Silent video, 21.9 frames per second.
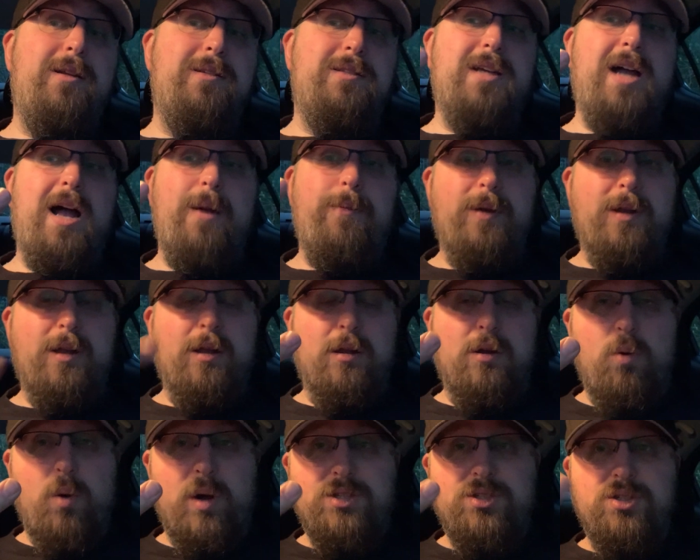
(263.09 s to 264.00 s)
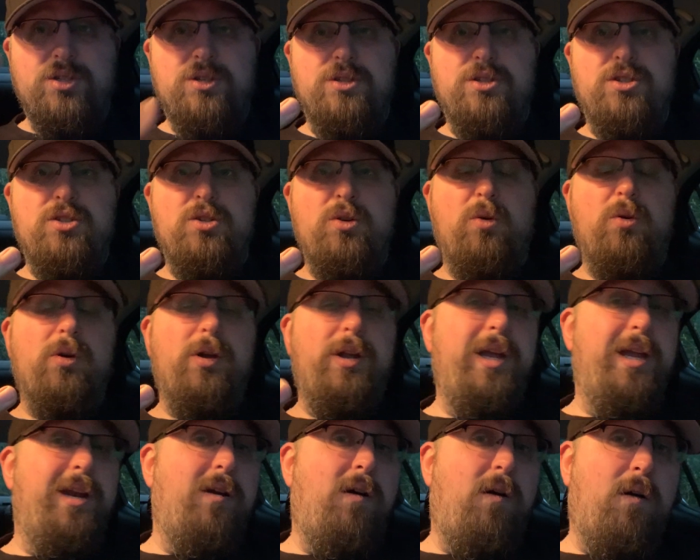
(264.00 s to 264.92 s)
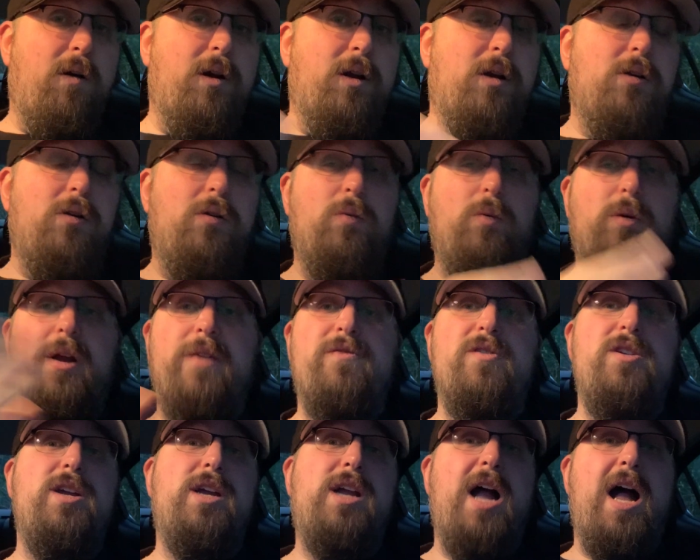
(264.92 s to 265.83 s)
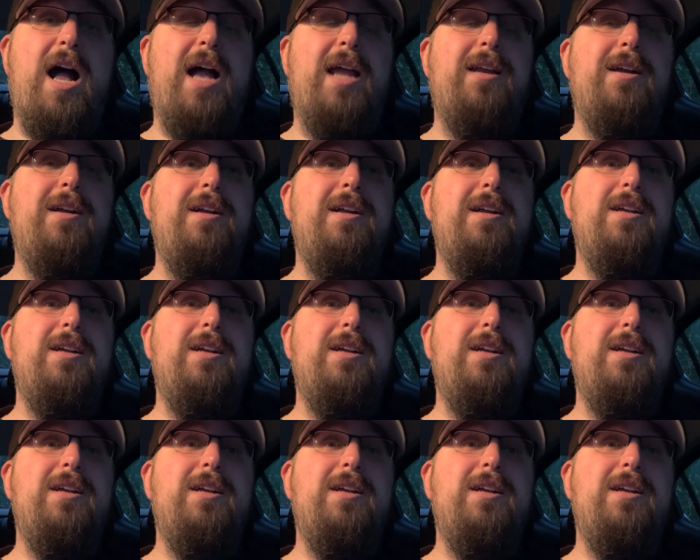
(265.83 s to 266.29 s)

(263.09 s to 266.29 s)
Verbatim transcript: a topic, a question, a story, an article, whatever you got,